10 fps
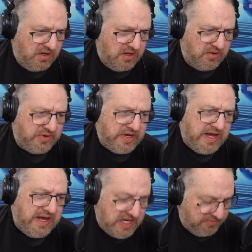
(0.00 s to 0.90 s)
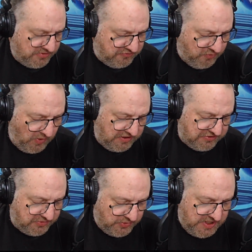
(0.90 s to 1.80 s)
Okay, number
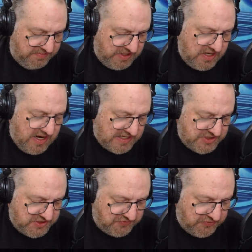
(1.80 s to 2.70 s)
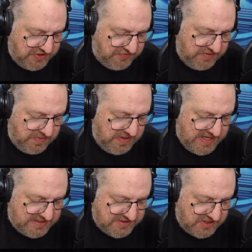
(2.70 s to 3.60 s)
43. Be cautious. Free
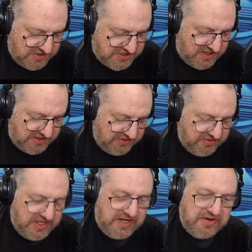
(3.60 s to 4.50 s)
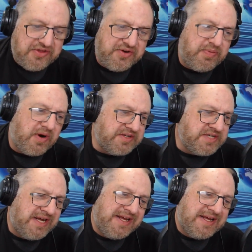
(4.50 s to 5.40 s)
VPNs are selling your data to third parties.
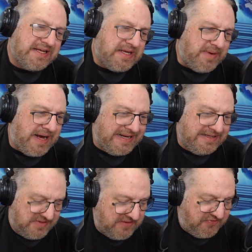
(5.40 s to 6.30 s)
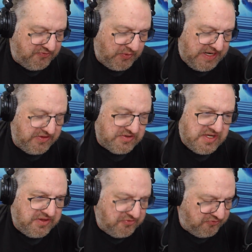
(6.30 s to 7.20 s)
Come on, not free. There's
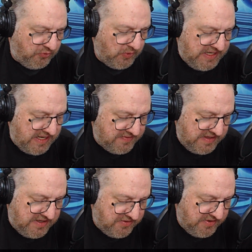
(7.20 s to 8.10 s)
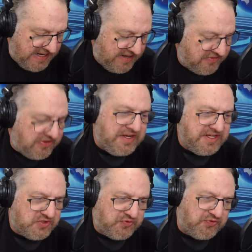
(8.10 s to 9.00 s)
nothing free on the internet. Nothing
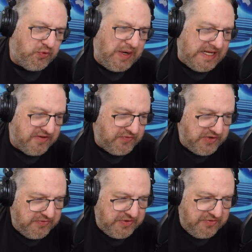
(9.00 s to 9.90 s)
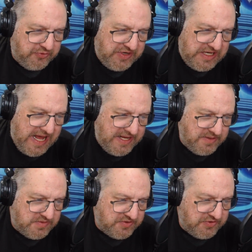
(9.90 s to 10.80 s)
is free. If they're giving you free
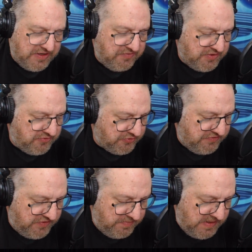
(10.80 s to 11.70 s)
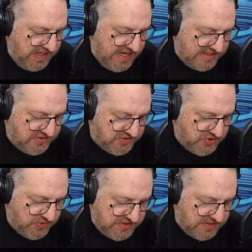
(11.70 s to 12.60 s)
games or giving you free VPNs, they're
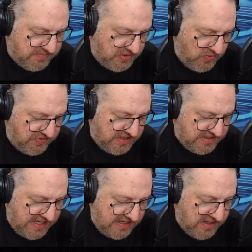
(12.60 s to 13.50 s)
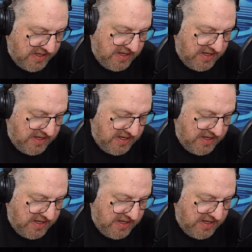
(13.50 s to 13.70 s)
doing something with that data.